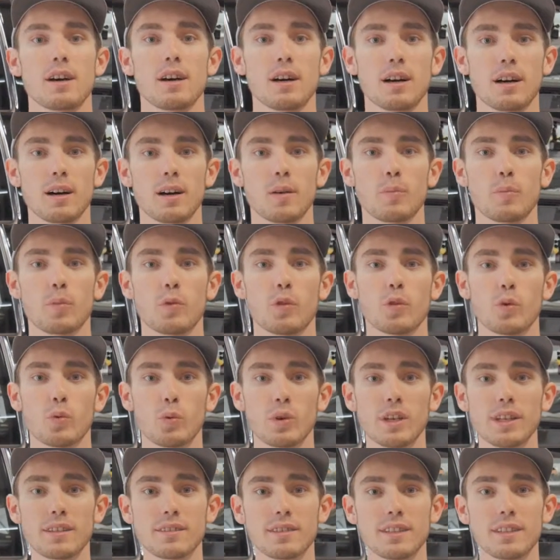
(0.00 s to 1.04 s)
The
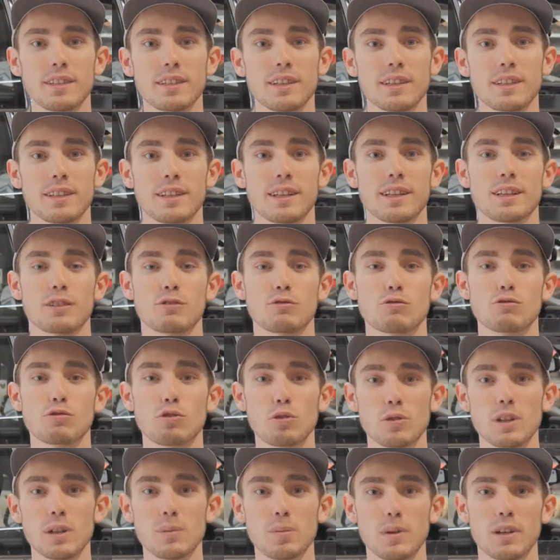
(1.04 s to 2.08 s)
reason that it's
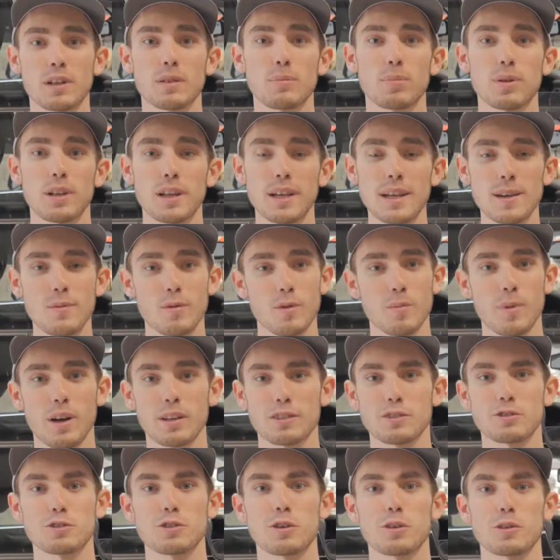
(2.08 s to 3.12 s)
truly plug-and-play, we're
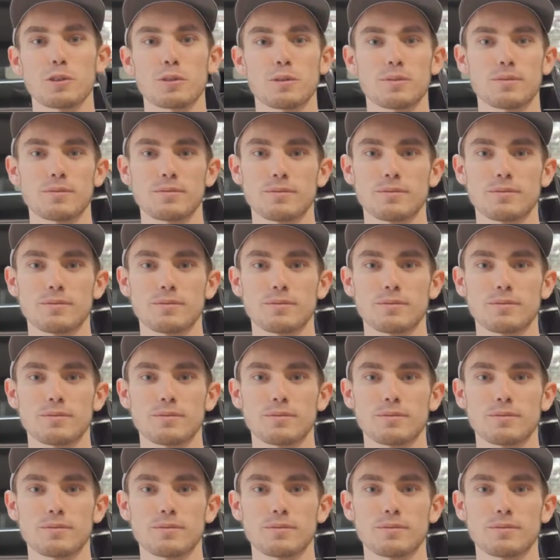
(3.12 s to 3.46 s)
about to show you.